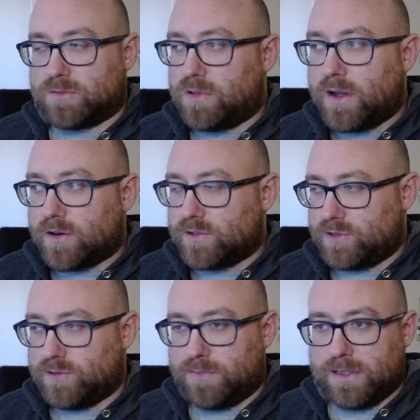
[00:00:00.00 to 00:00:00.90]
player, you
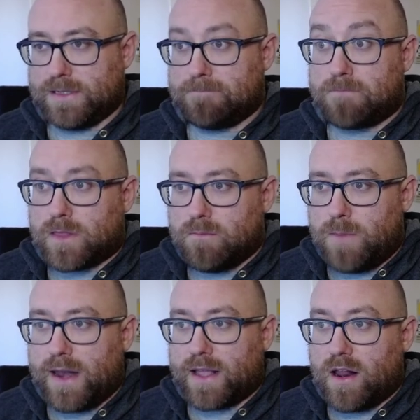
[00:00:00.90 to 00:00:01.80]
shouldn't be
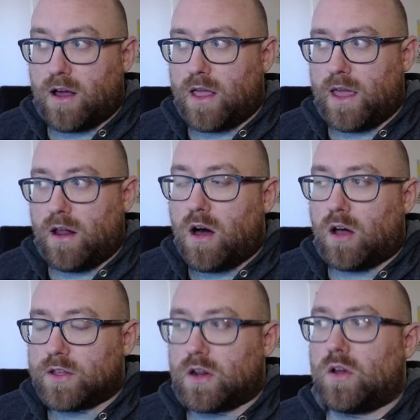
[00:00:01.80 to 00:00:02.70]
betting at
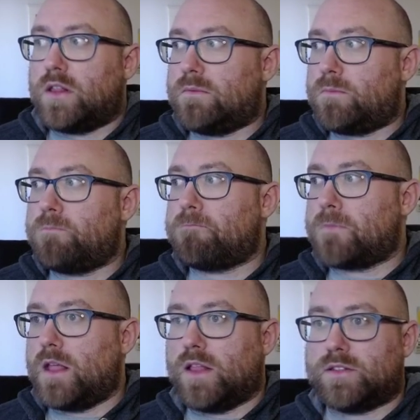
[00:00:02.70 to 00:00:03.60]
all.
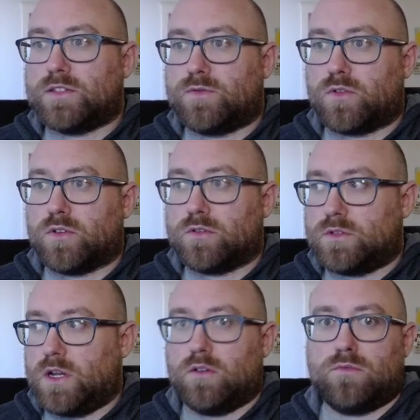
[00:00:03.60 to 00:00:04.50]
Unless it's for
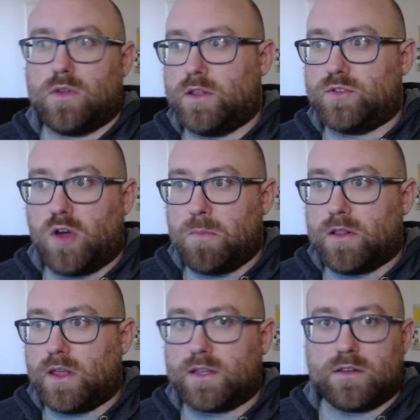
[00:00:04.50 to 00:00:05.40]

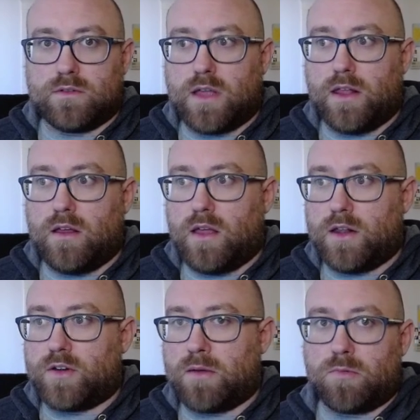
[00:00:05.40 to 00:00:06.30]
enjoyment, like
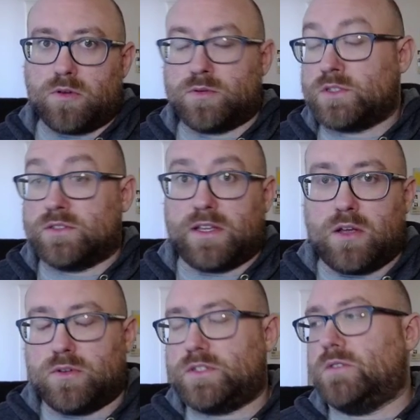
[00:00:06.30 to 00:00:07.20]
entertainment purposes, like
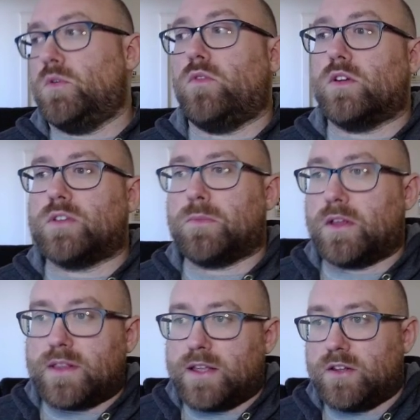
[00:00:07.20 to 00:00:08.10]
going to see a movie or something
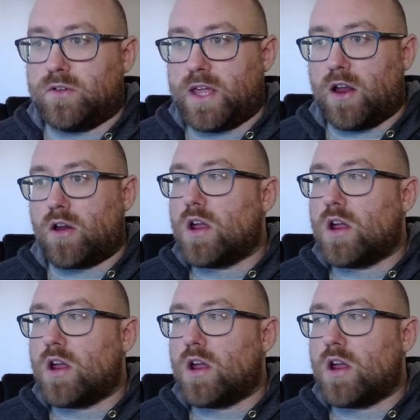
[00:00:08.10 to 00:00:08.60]
like that, and you don't care.